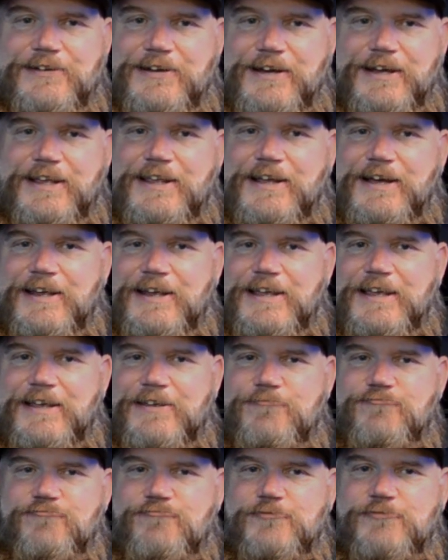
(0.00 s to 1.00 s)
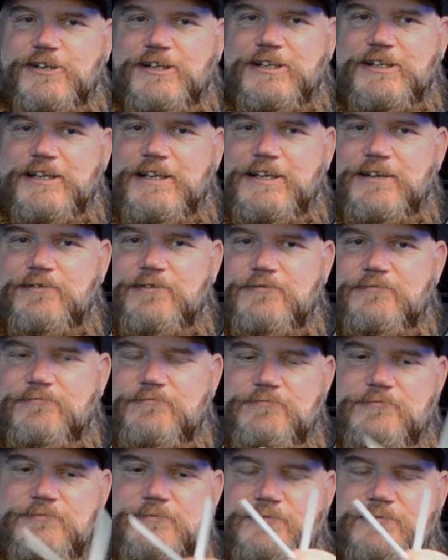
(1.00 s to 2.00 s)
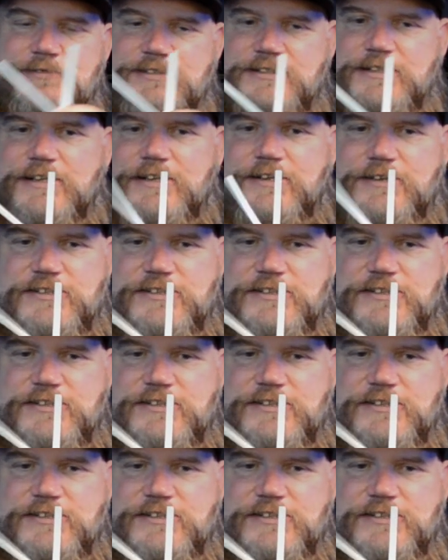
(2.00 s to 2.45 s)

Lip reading: I really, sitting